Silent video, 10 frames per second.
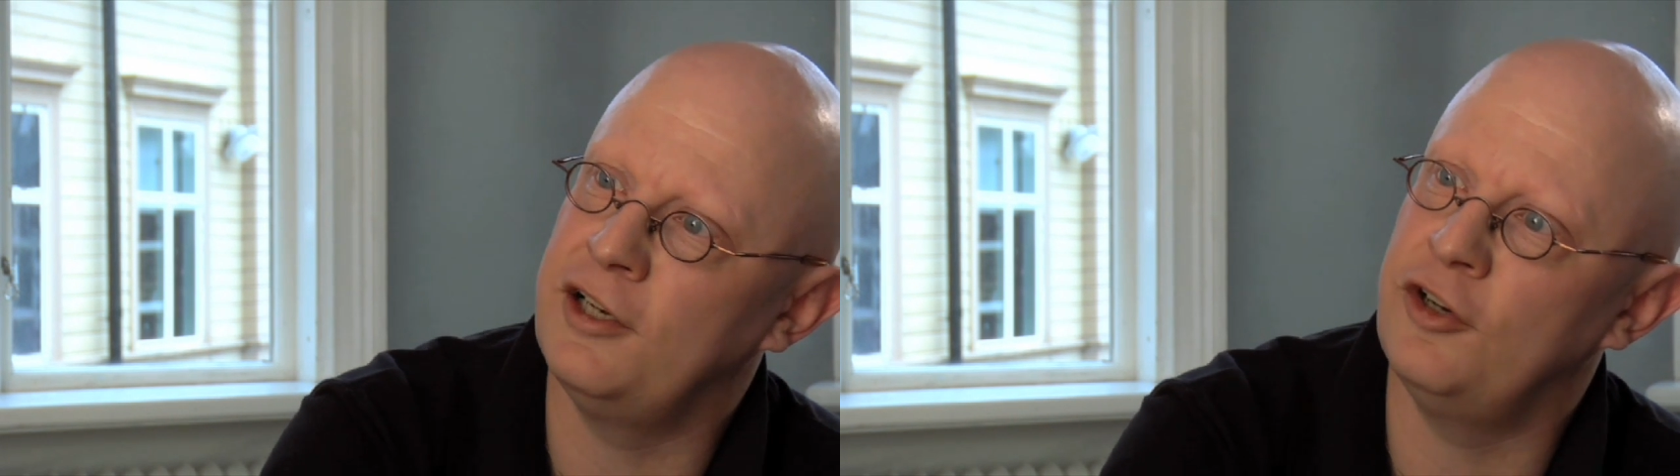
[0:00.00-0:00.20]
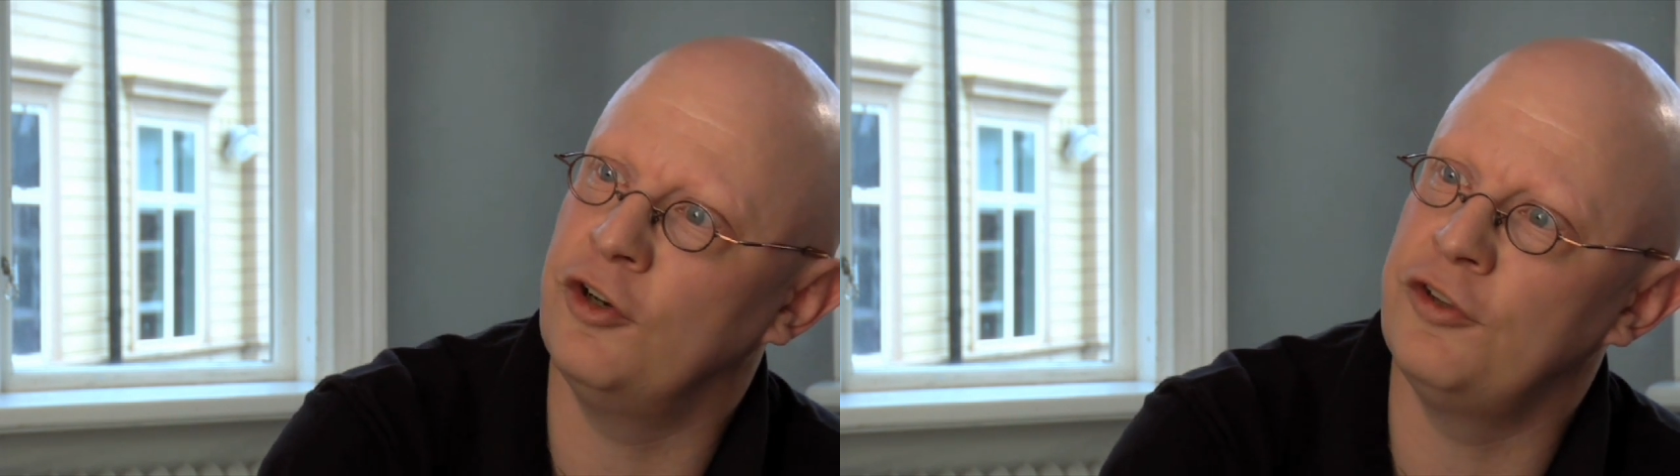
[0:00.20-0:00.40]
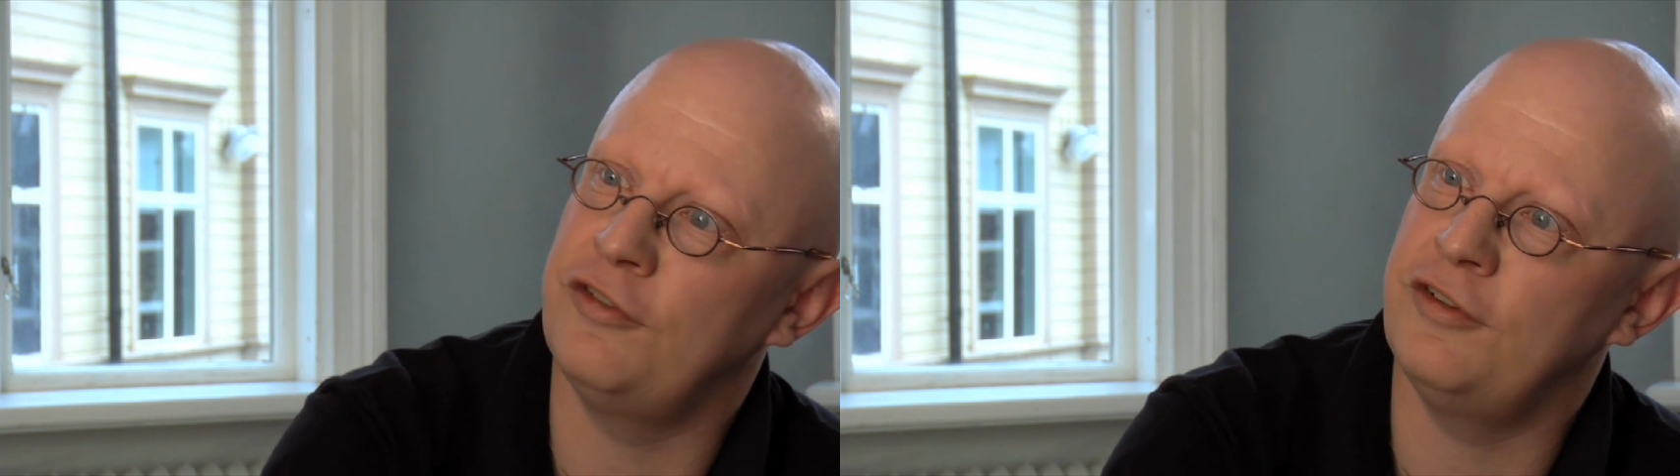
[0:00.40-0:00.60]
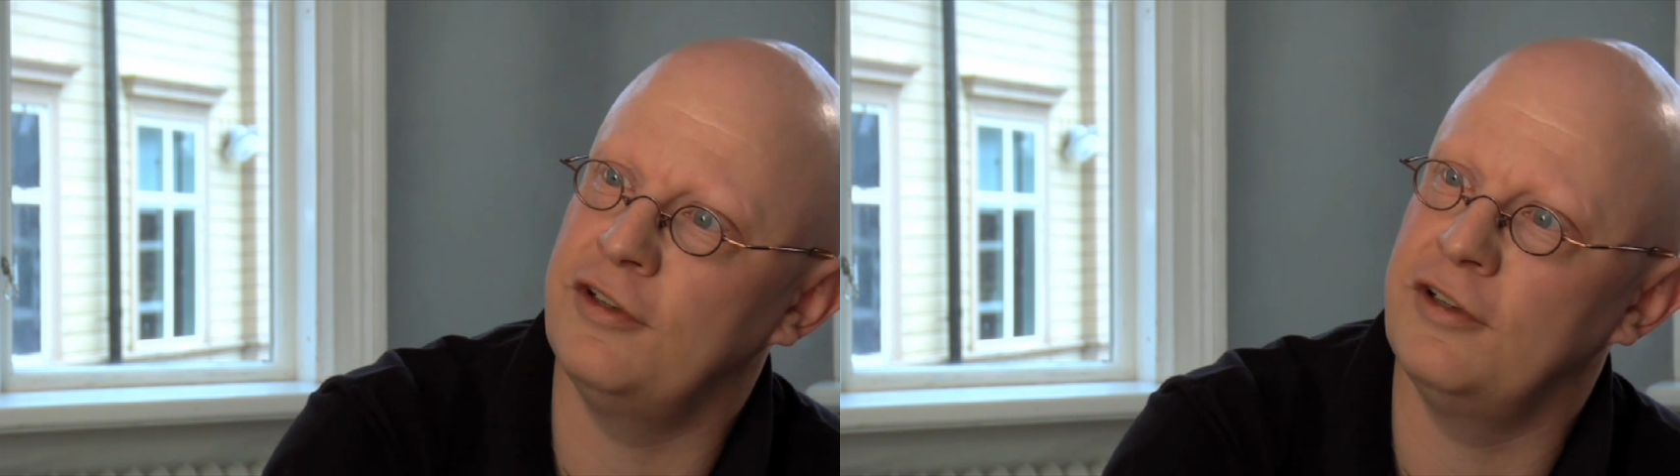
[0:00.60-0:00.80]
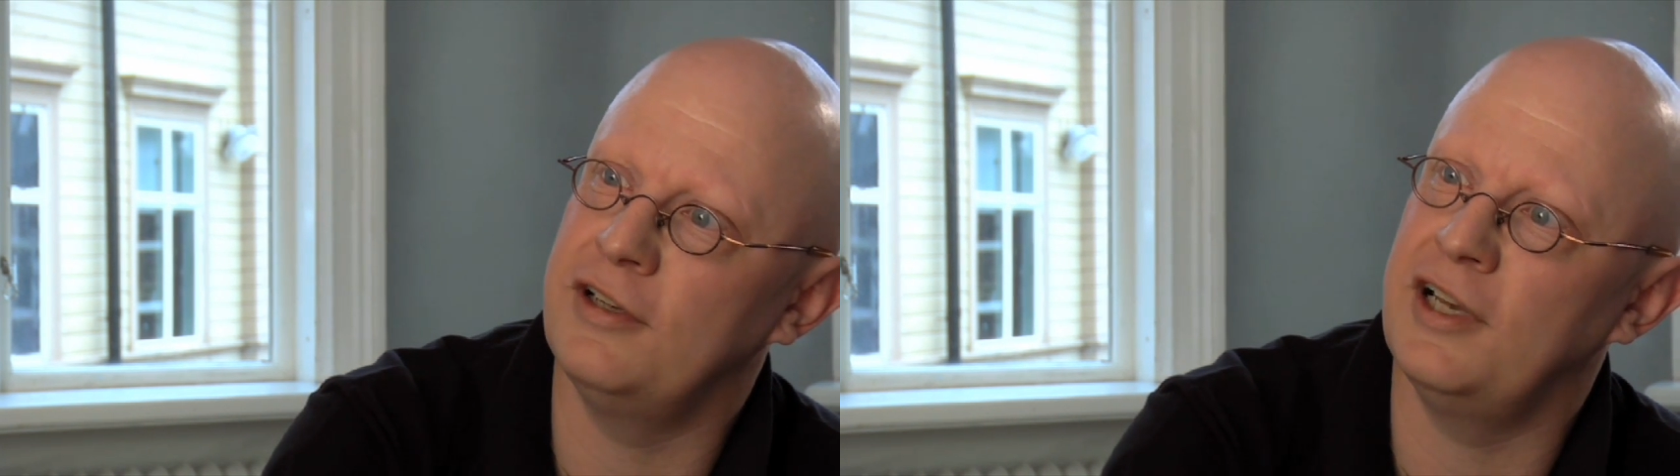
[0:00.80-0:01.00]
not
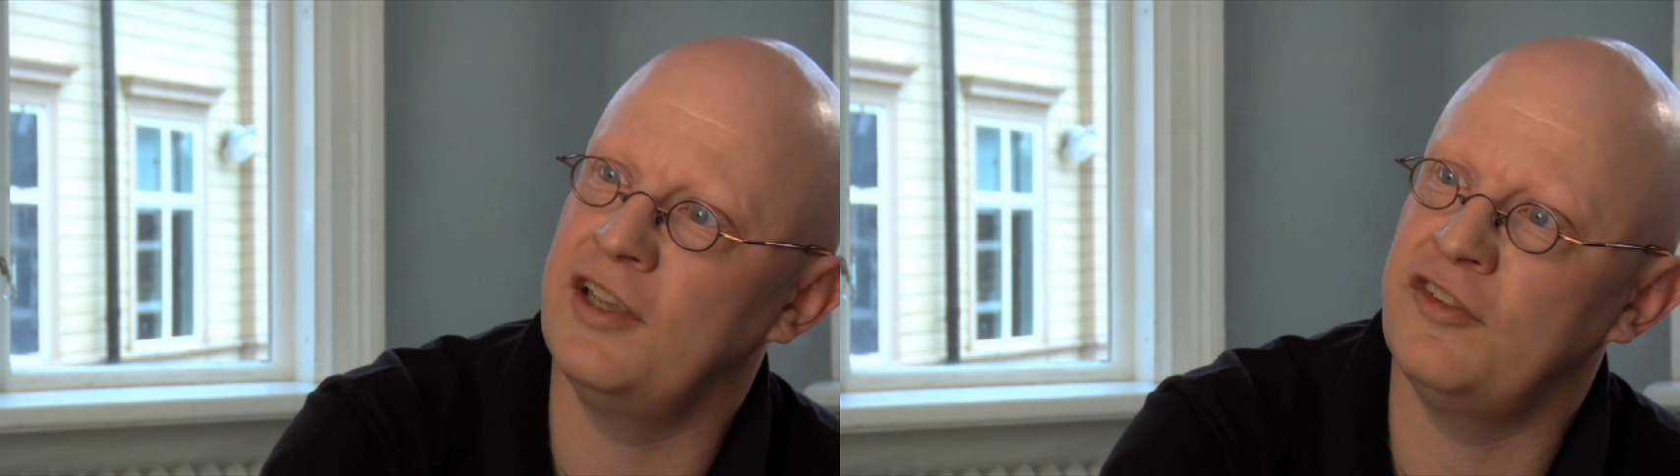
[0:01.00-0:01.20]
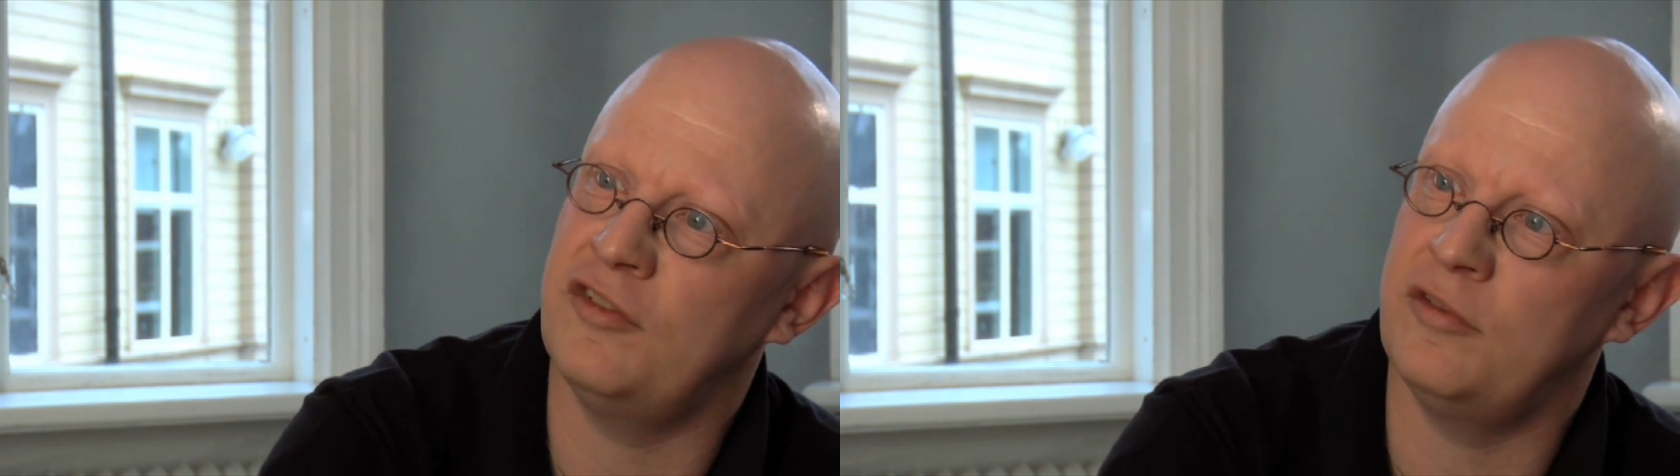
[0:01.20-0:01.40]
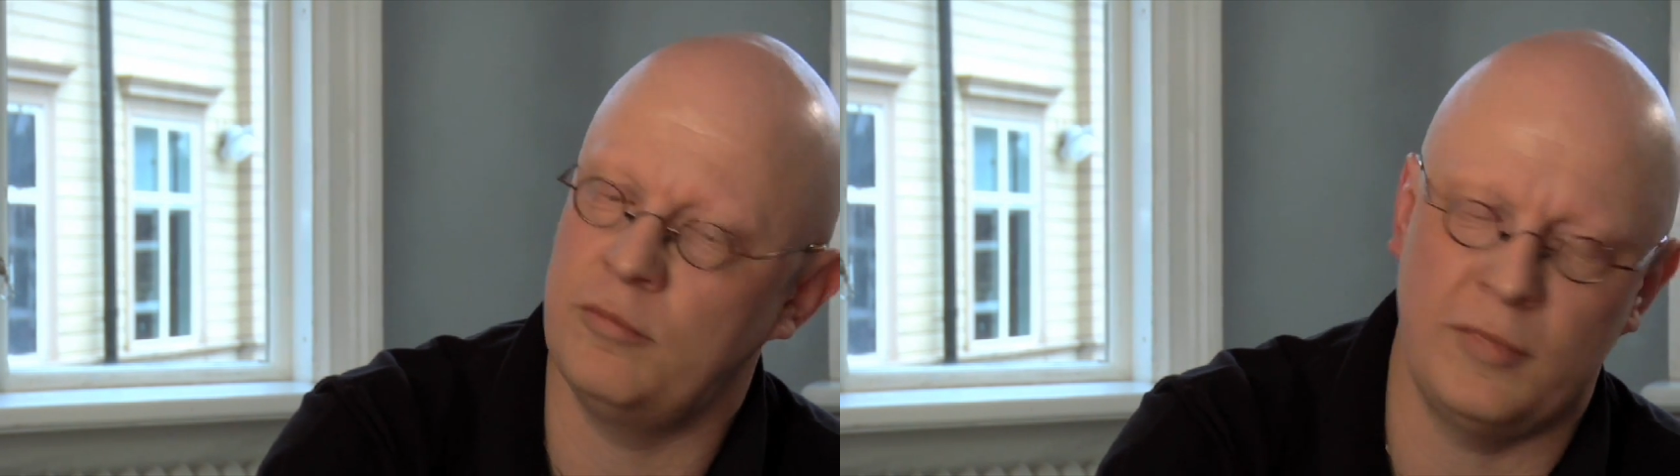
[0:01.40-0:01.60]
as